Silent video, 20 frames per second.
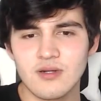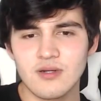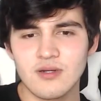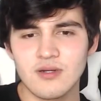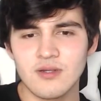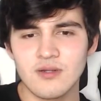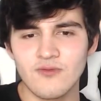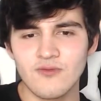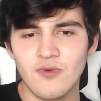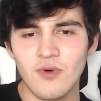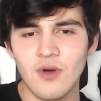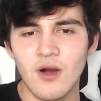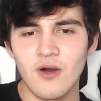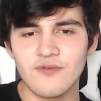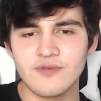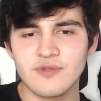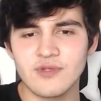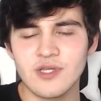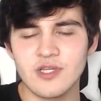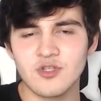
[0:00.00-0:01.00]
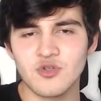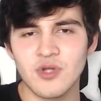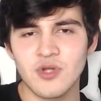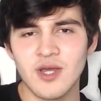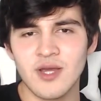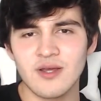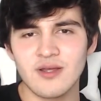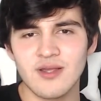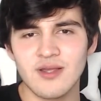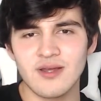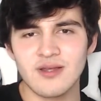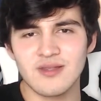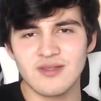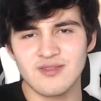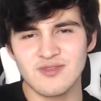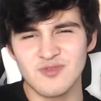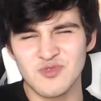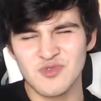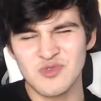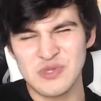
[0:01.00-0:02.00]
involved in the track, like
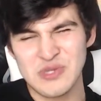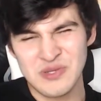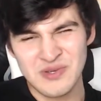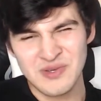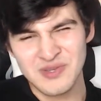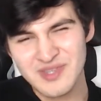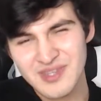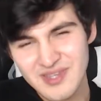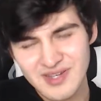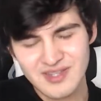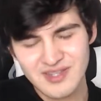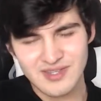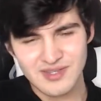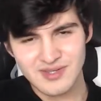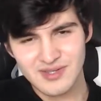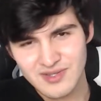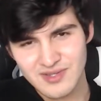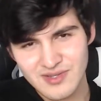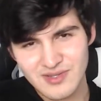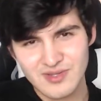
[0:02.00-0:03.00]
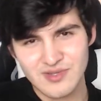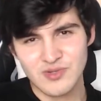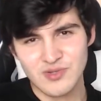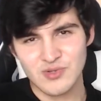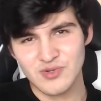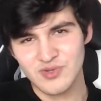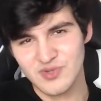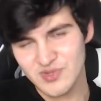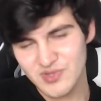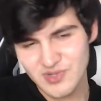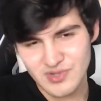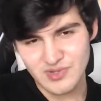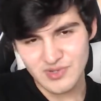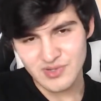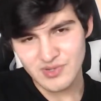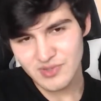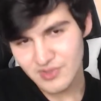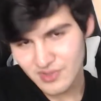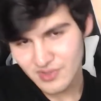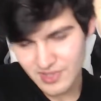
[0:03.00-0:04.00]
the
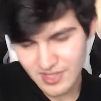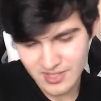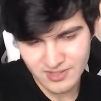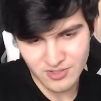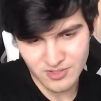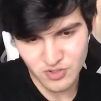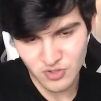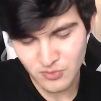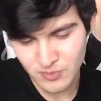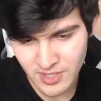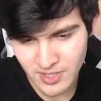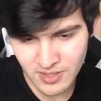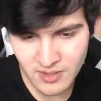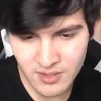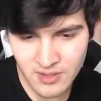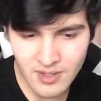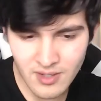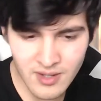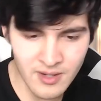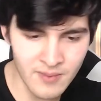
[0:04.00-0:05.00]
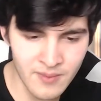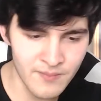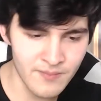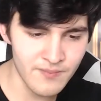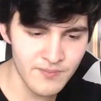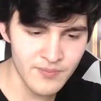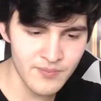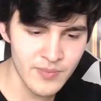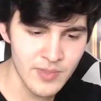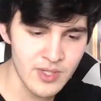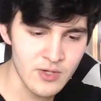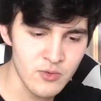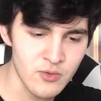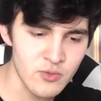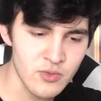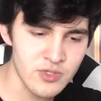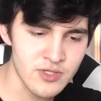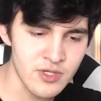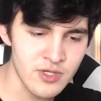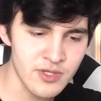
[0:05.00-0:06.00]
instrumental
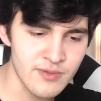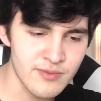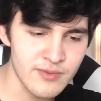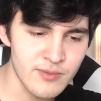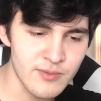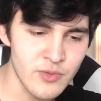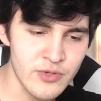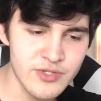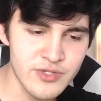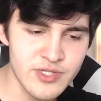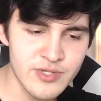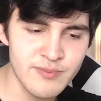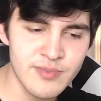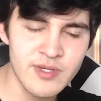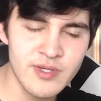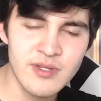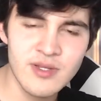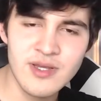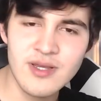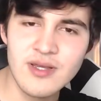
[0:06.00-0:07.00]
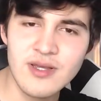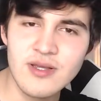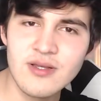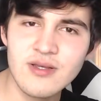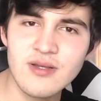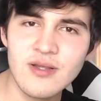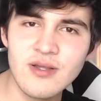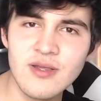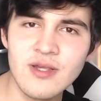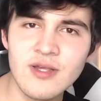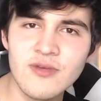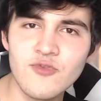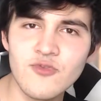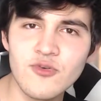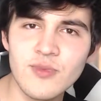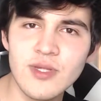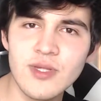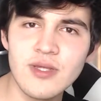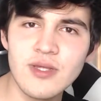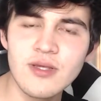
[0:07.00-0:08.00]
was not the most appealing thing for
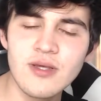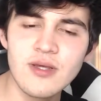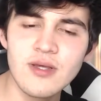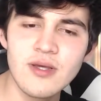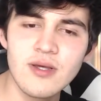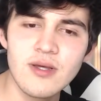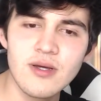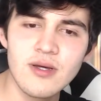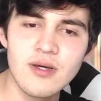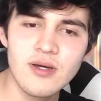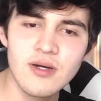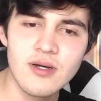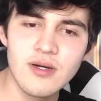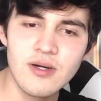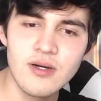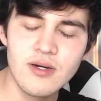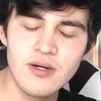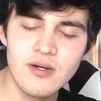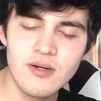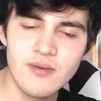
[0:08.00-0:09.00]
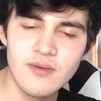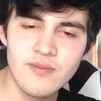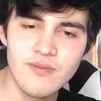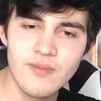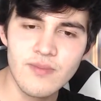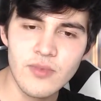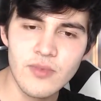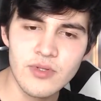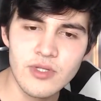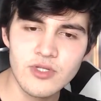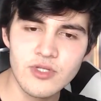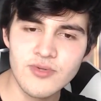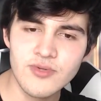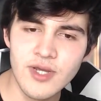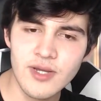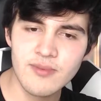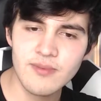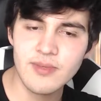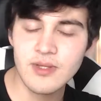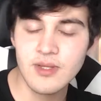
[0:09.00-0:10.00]
me on the
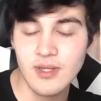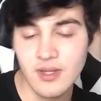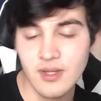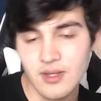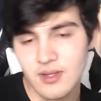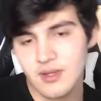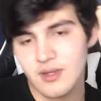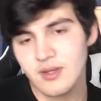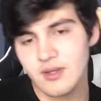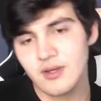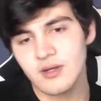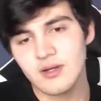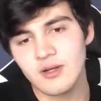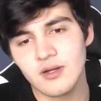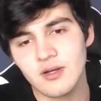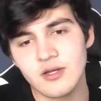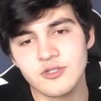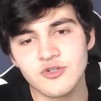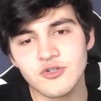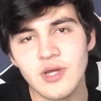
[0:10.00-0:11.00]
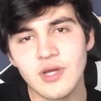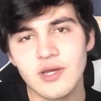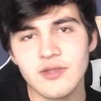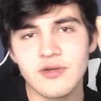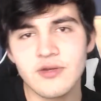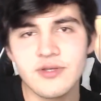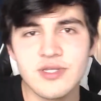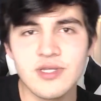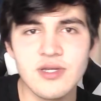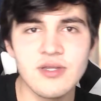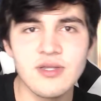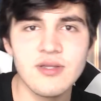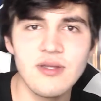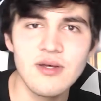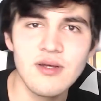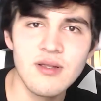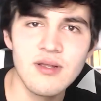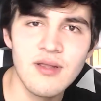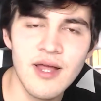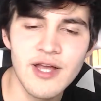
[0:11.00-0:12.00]
track. But track 13,
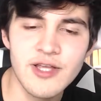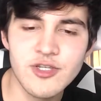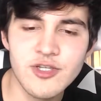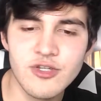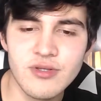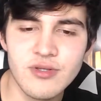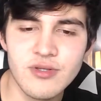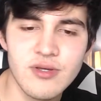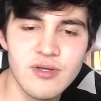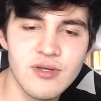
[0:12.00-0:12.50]
Legend.